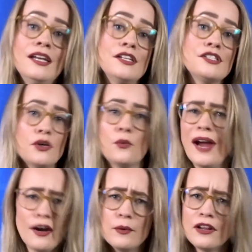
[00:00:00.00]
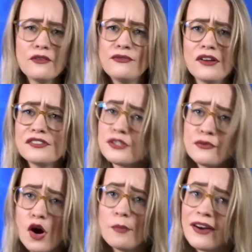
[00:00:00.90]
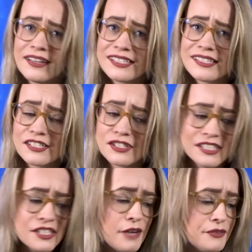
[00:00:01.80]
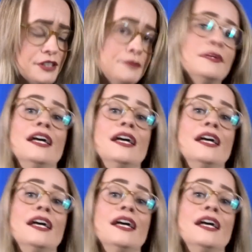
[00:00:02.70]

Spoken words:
So where were the fossils of Homo Antecessor discovered?